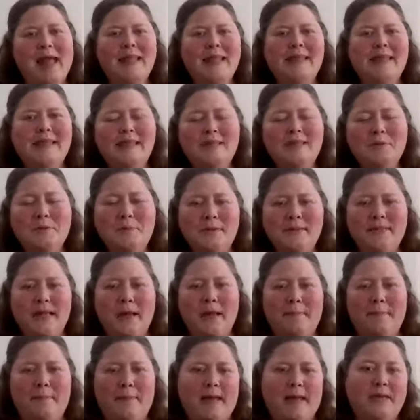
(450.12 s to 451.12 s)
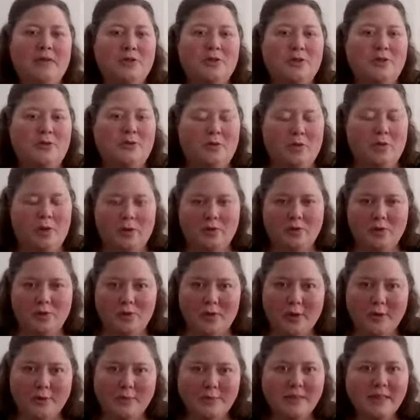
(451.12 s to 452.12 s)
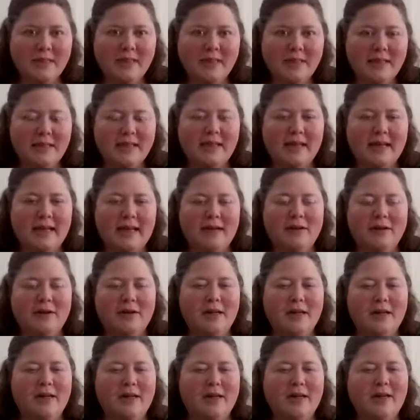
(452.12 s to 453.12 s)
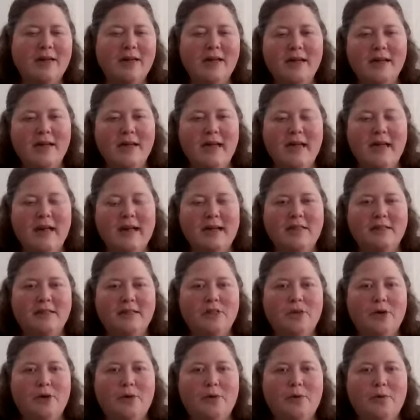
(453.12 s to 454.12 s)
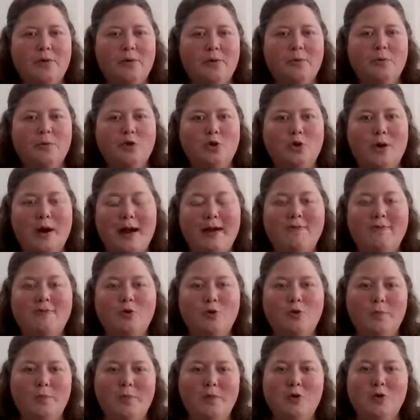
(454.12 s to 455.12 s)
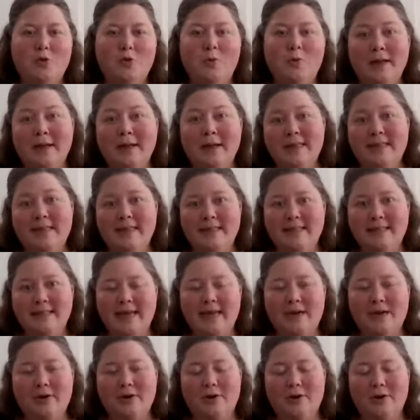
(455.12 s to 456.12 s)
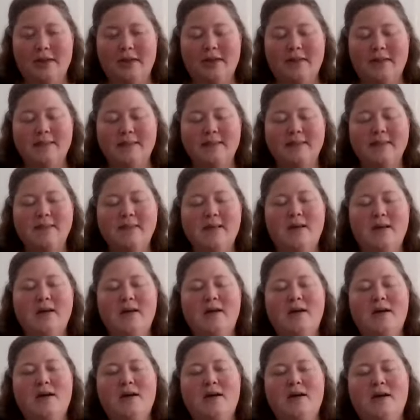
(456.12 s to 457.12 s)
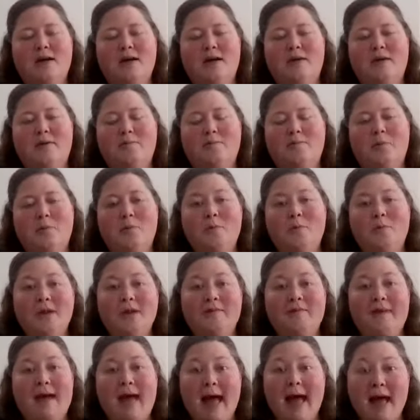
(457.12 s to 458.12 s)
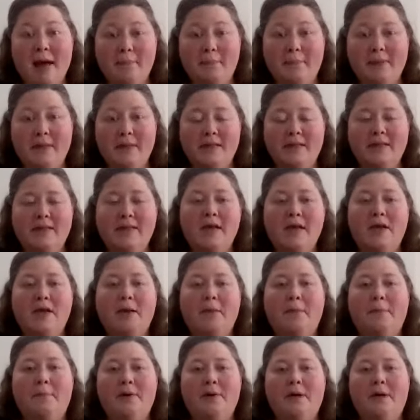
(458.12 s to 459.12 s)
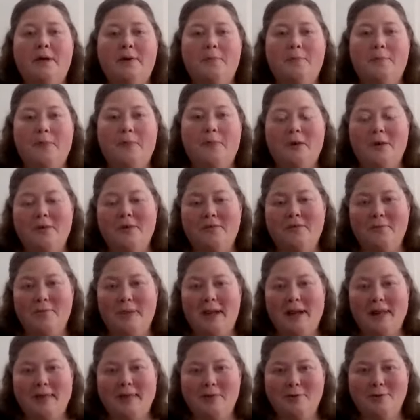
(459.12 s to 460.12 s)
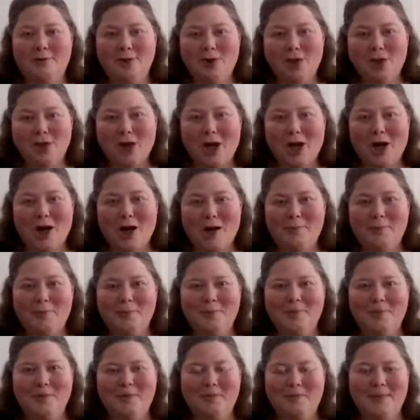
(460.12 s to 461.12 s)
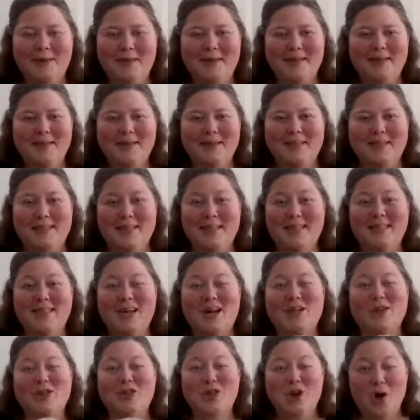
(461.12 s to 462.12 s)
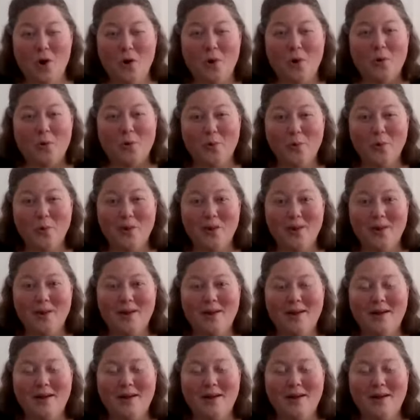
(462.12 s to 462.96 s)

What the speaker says: and this was a major crossroads in the area. And so travel between these areas would have happened, but part of Matthew's job would have been to collect a toll